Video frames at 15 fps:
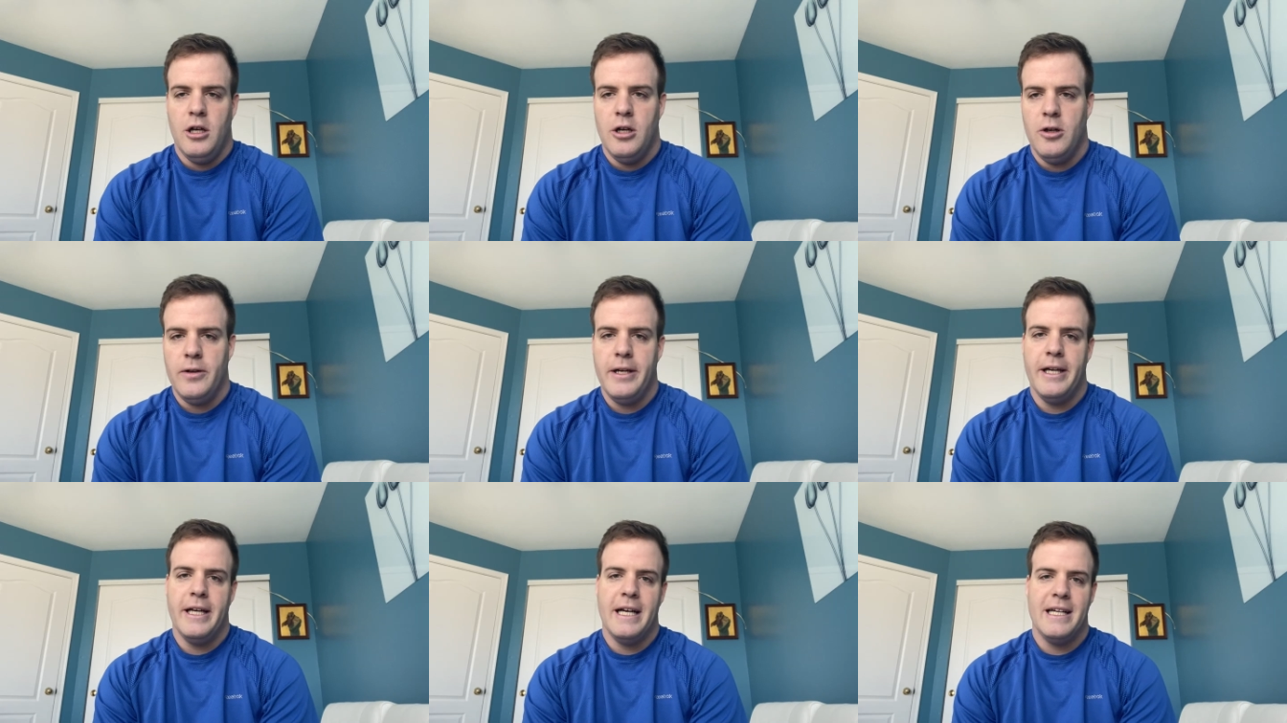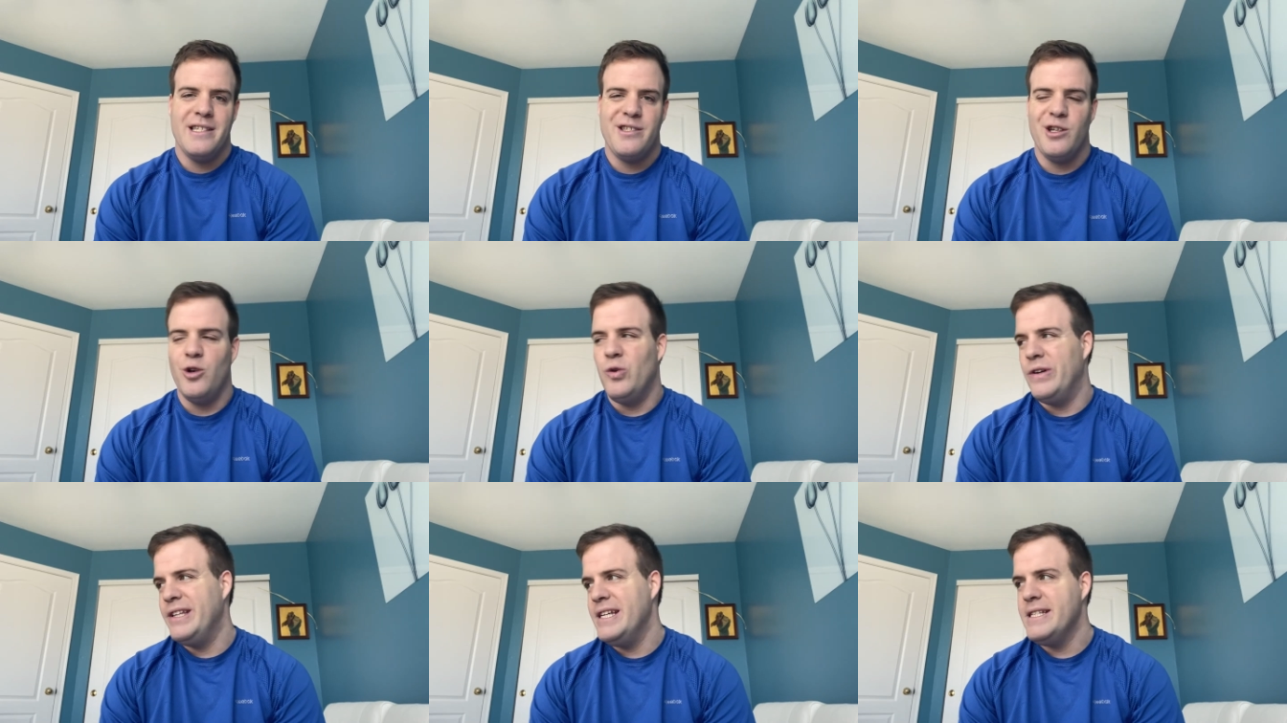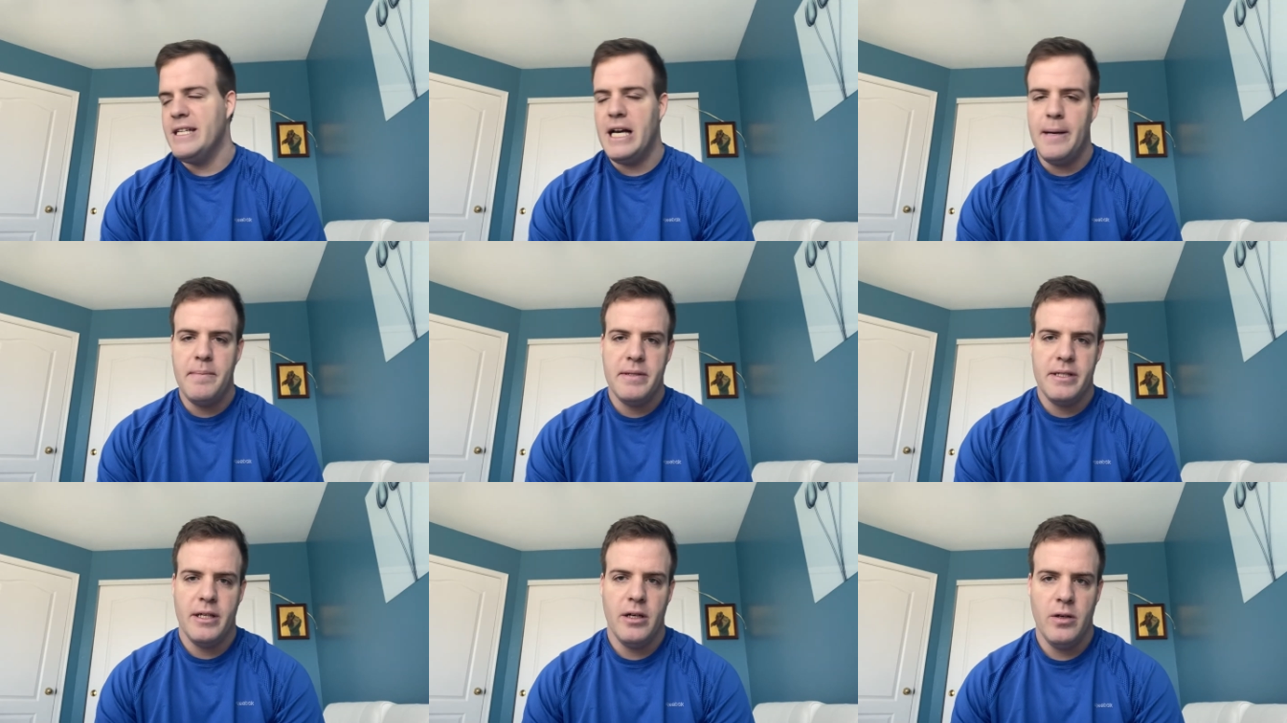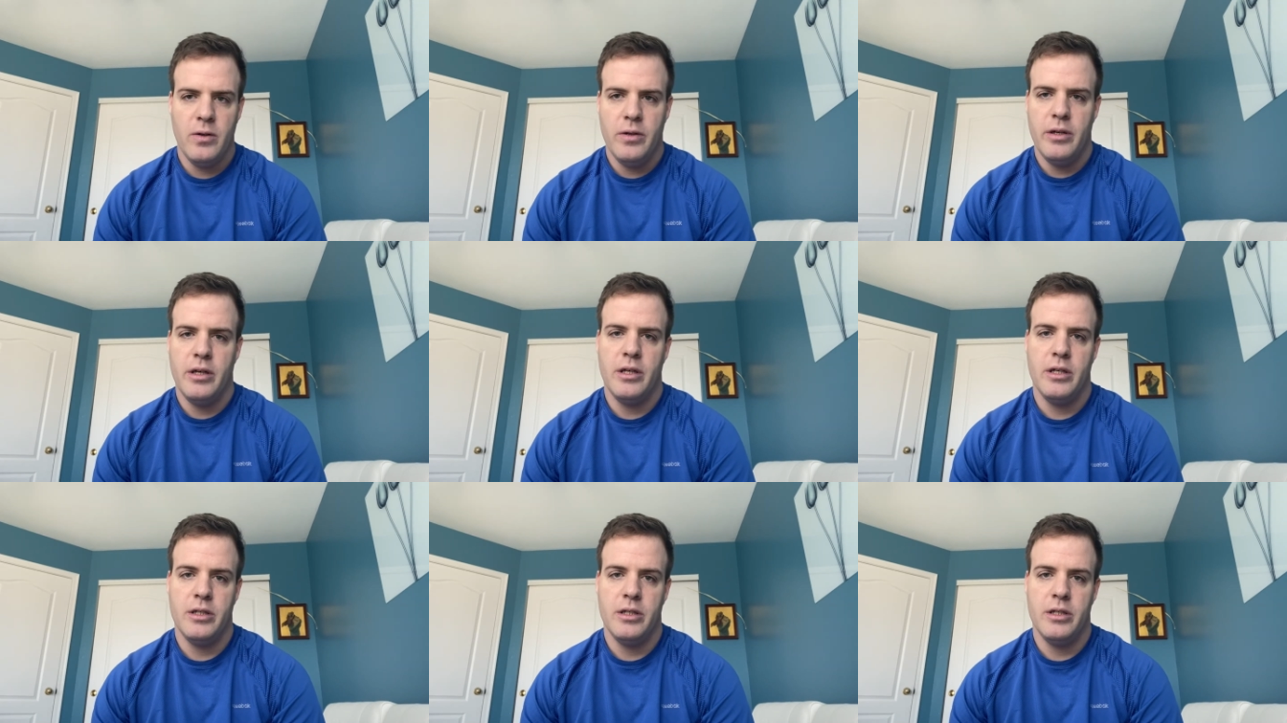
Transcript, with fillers: Okay guys, so in this episode,